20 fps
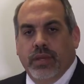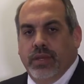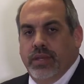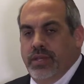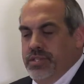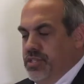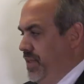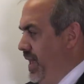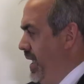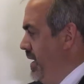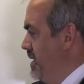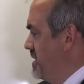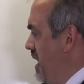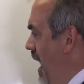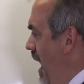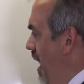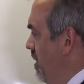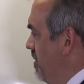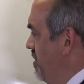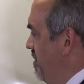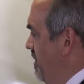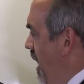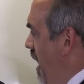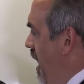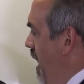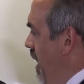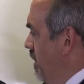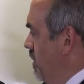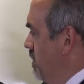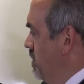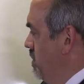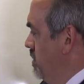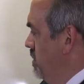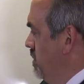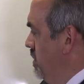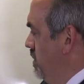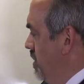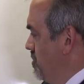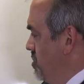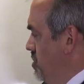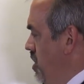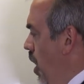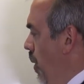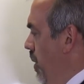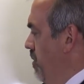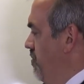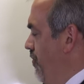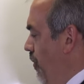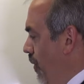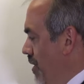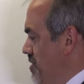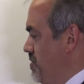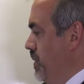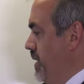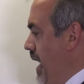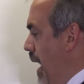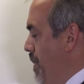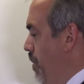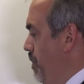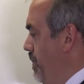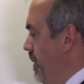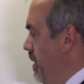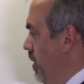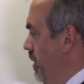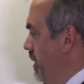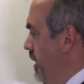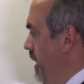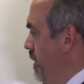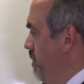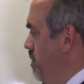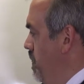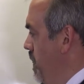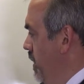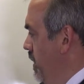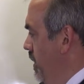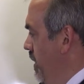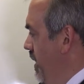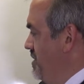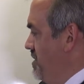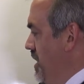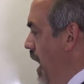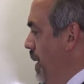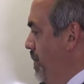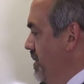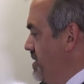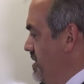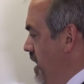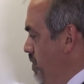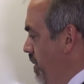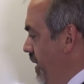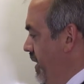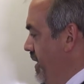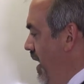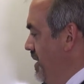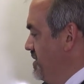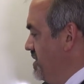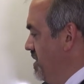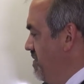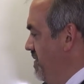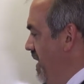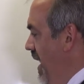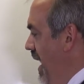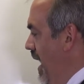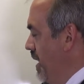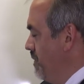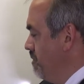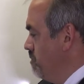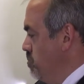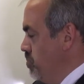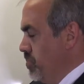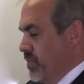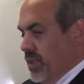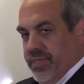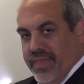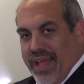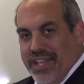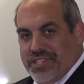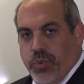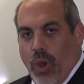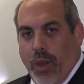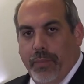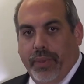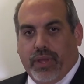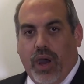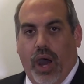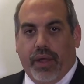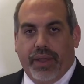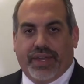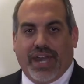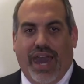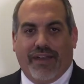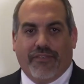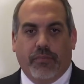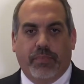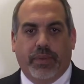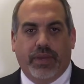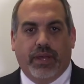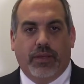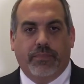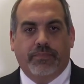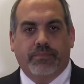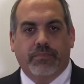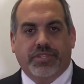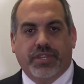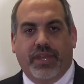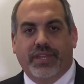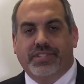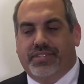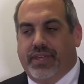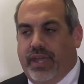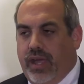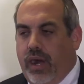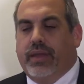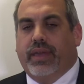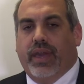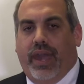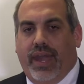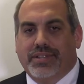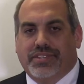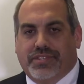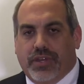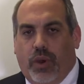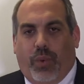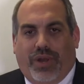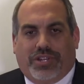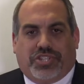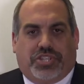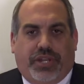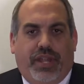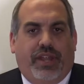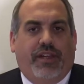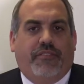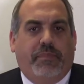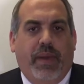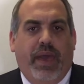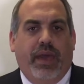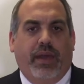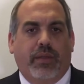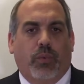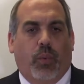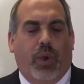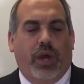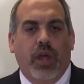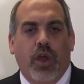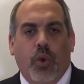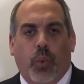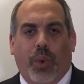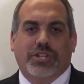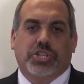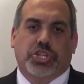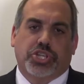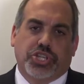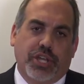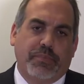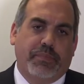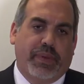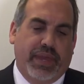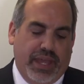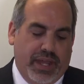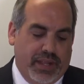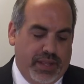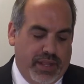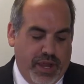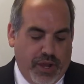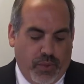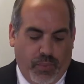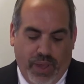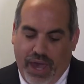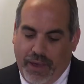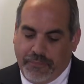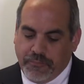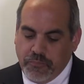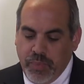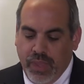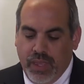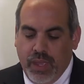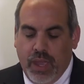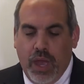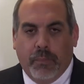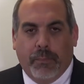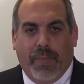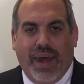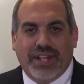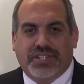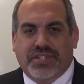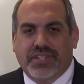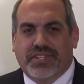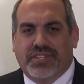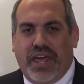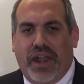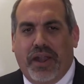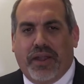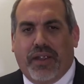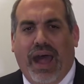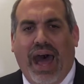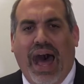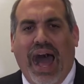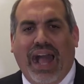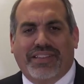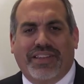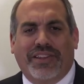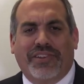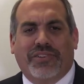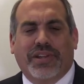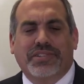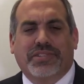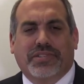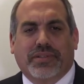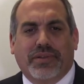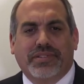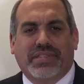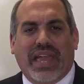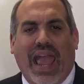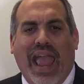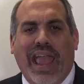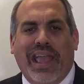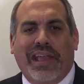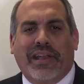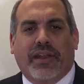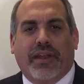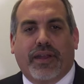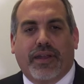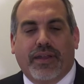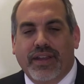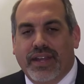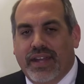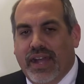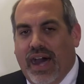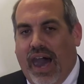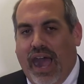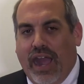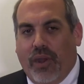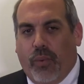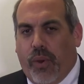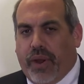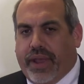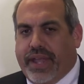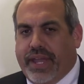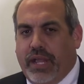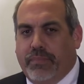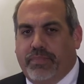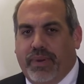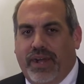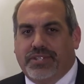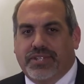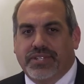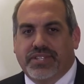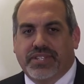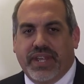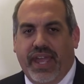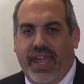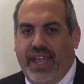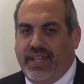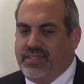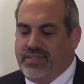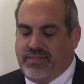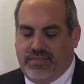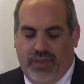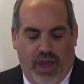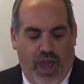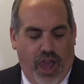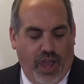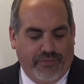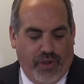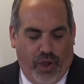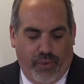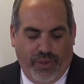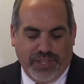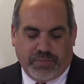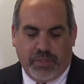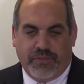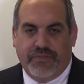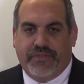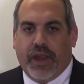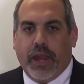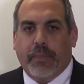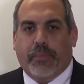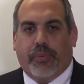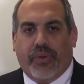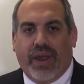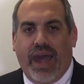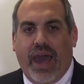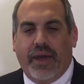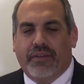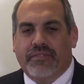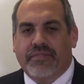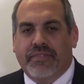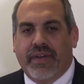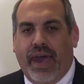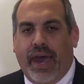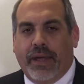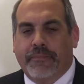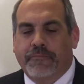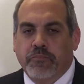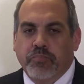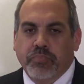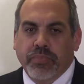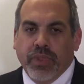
So the entire thing, there's no enforcement capability. It's impotent because of that. That's why we call it a cover bill. So you say, okay, so what should it have been? What should be in there? Well, much to Senator Ogden Driscoll's anger, I work in a bunch of states. I've always been very proud of that.